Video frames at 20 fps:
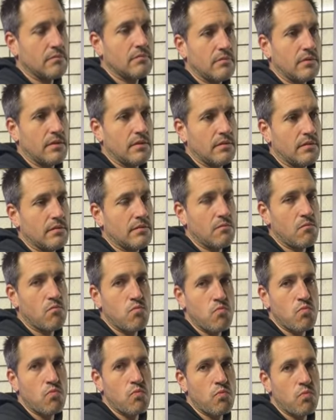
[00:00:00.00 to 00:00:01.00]
there's so many
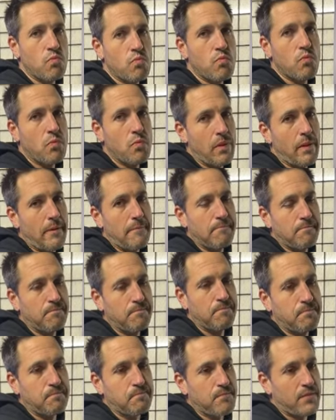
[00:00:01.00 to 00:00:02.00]
people who have asked that
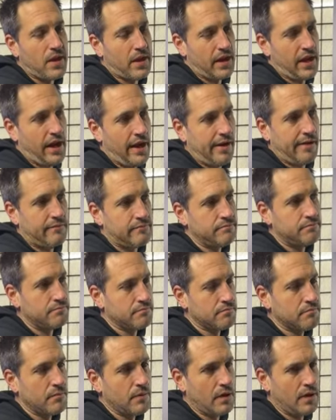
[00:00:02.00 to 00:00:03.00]
question, so I think yeah. it'll be
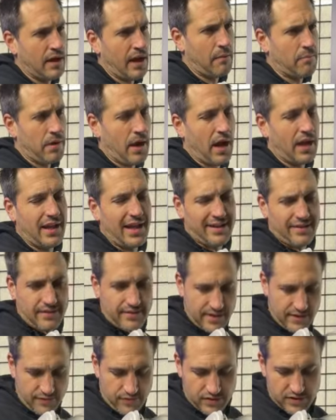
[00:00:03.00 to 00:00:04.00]
good. Yeah, probably like the
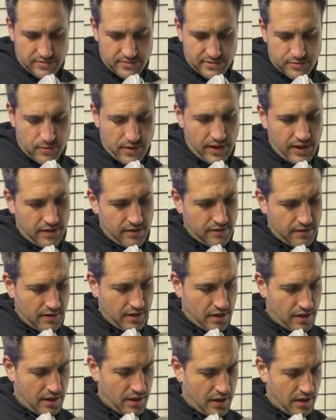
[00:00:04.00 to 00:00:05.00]
difference between
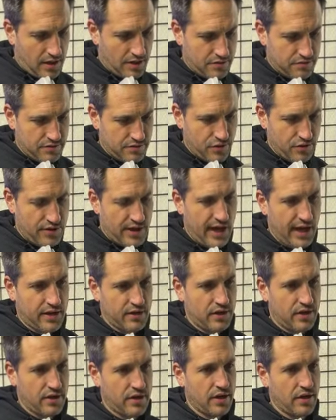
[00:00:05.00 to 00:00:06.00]
uh, 2K
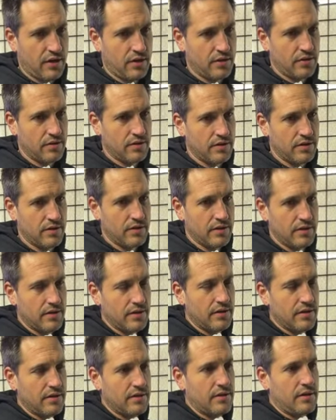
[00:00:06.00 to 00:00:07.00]
clear coat
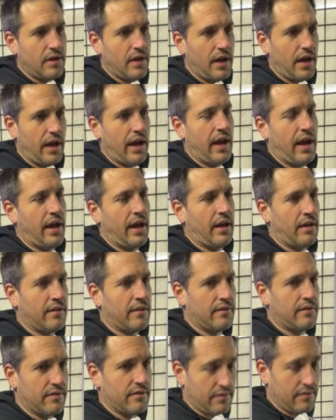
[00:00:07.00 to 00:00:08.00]
and
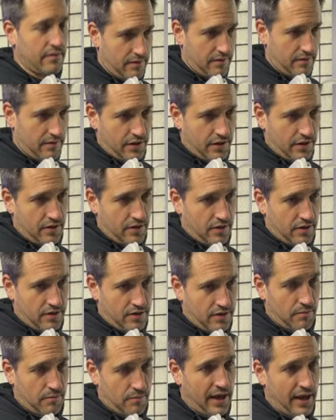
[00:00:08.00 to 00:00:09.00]
you know,
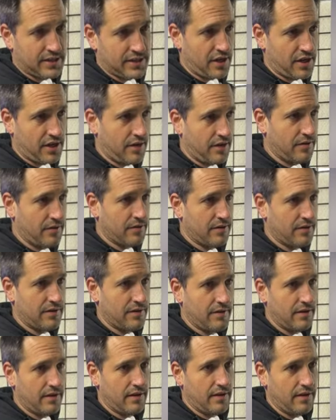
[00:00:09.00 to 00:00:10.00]
their base coat,
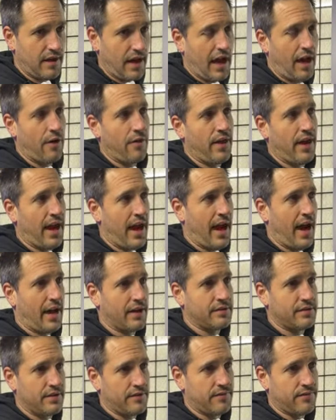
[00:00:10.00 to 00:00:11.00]
how they
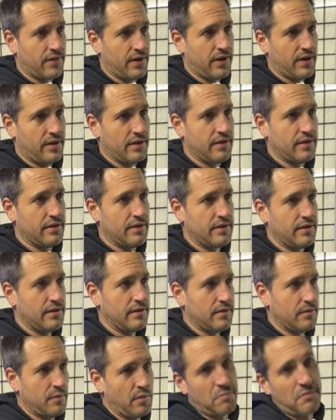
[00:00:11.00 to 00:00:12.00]
act different,
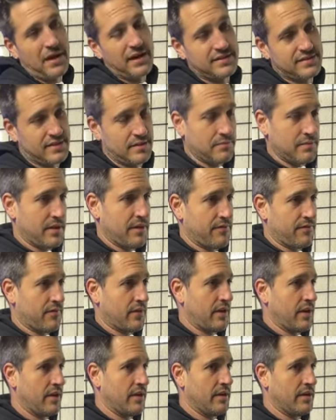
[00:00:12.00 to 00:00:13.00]
what makes them
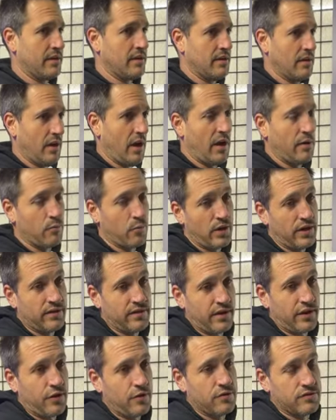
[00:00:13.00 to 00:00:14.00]
different, and when
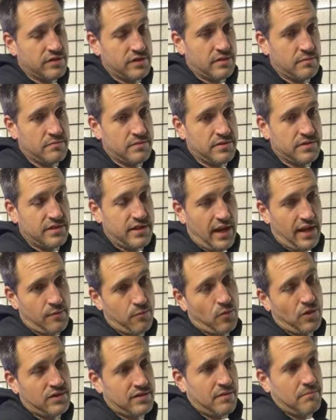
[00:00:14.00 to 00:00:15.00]
to use them and
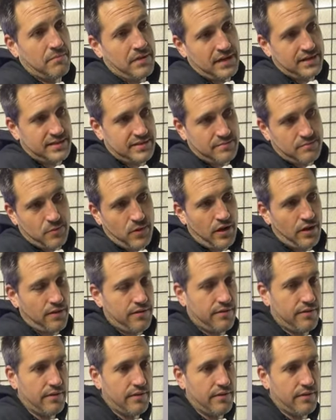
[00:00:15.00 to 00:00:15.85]
what to mix them with,